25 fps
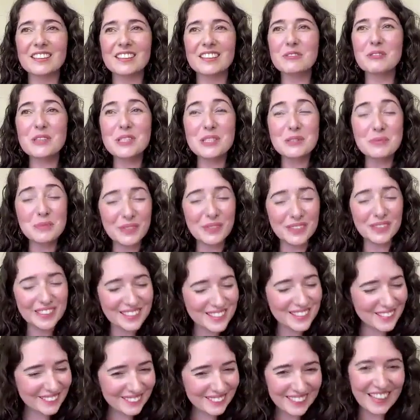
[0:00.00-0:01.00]

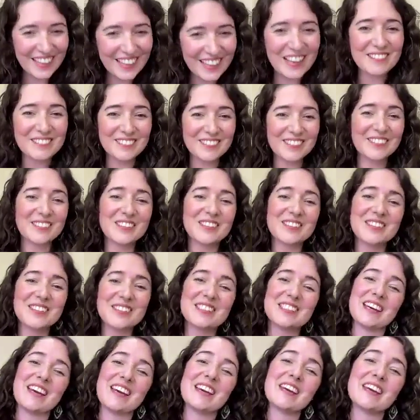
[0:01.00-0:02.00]
whisperings of life, you could
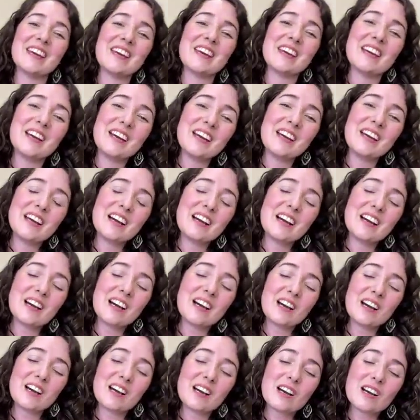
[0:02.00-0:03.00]
say.
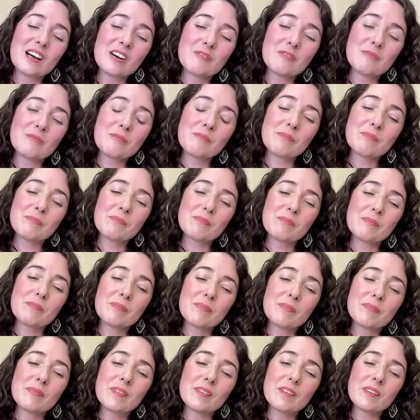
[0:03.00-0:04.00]
Um,
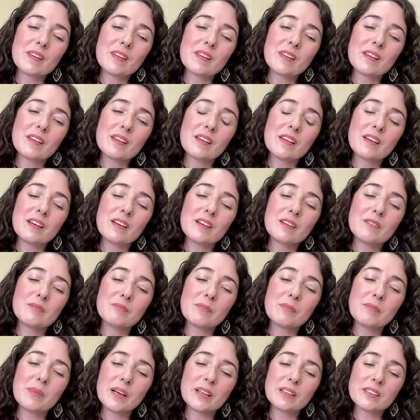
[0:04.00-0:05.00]

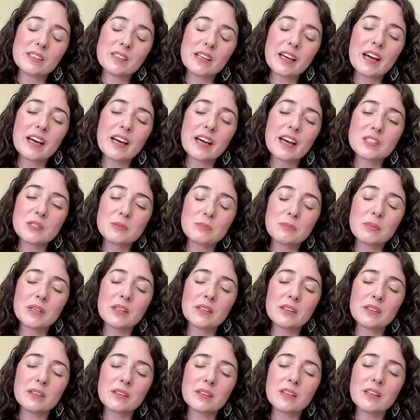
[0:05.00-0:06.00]
but yeah, it's
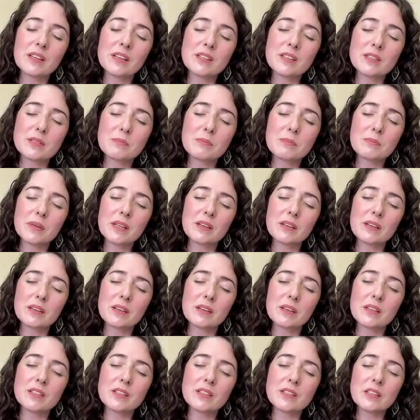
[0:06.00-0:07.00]
been a
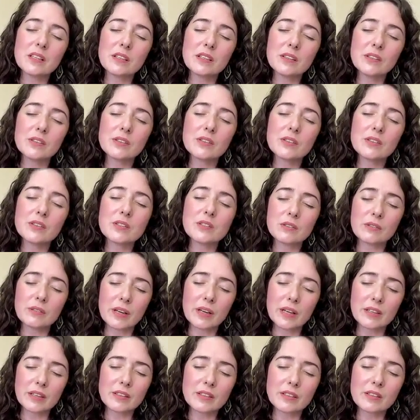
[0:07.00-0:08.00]
continual
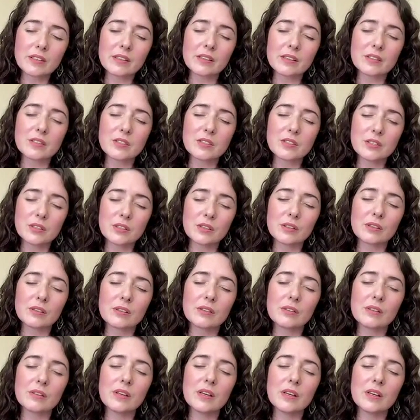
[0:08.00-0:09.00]
surrender
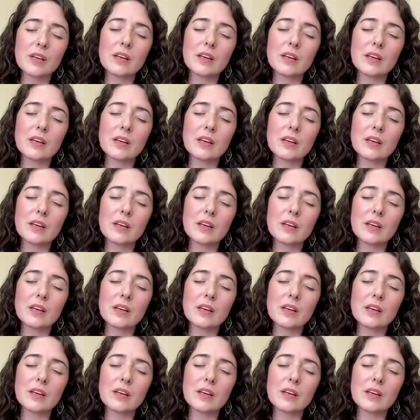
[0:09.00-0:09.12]
to